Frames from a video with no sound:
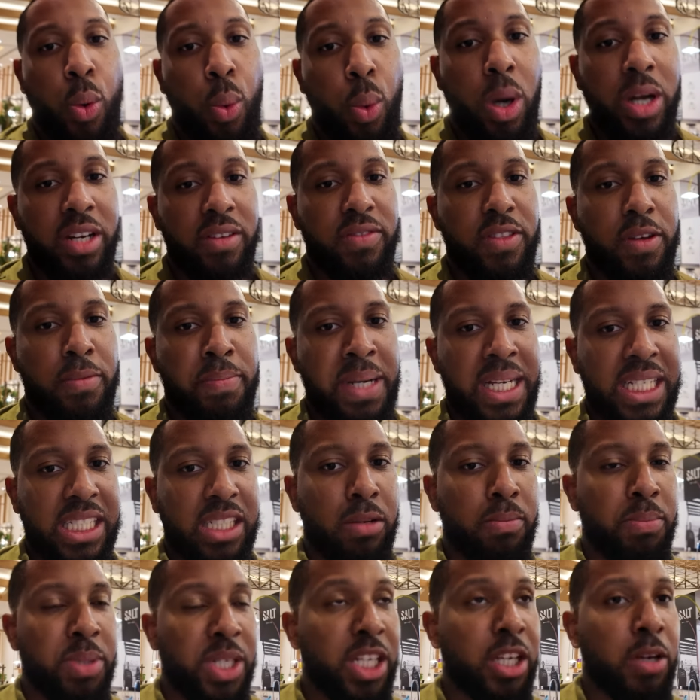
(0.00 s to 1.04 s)
one of the best
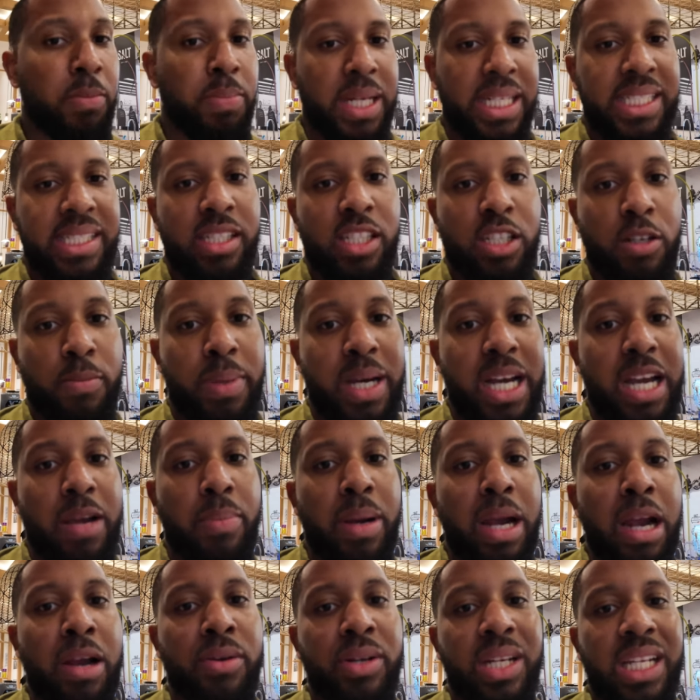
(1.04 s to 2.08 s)
burger places in Dubai
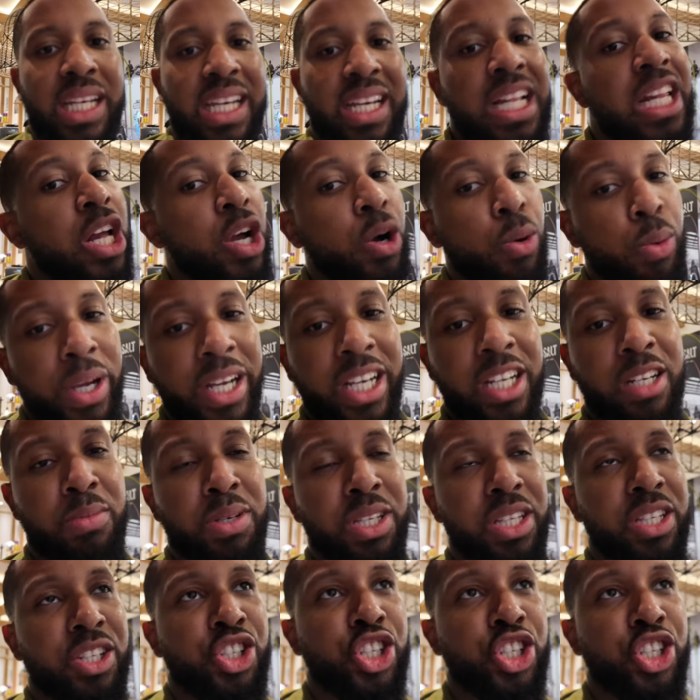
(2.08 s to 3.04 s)
apparently. We're gonna be the